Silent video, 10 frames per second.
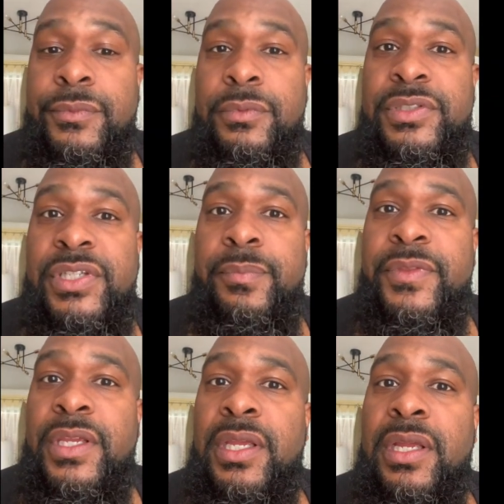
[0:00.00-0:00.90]
when
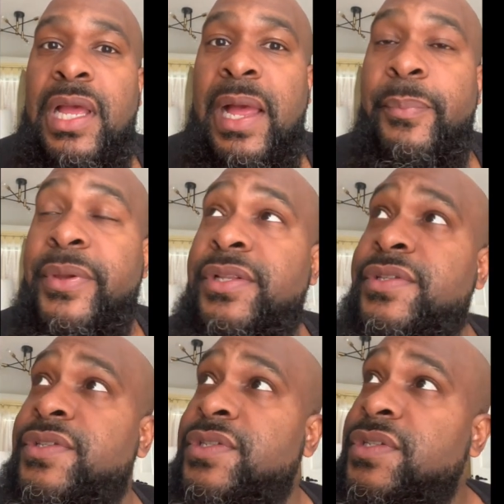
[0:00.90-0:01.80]
something
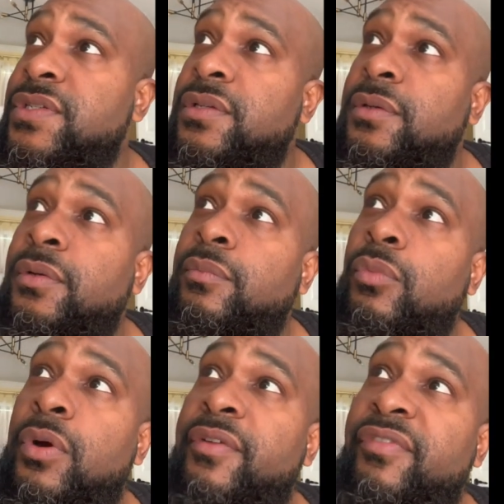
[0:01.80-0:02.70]
happens
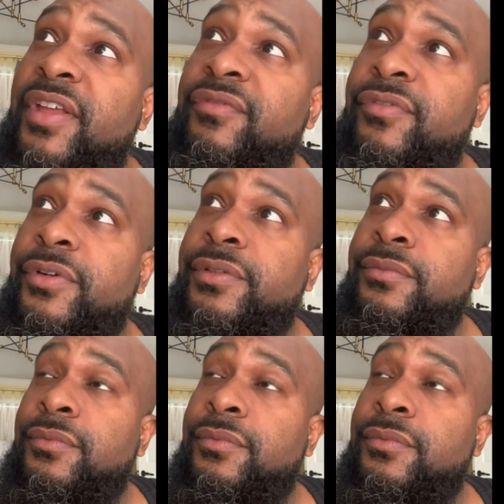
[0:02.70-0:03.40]
more eventful.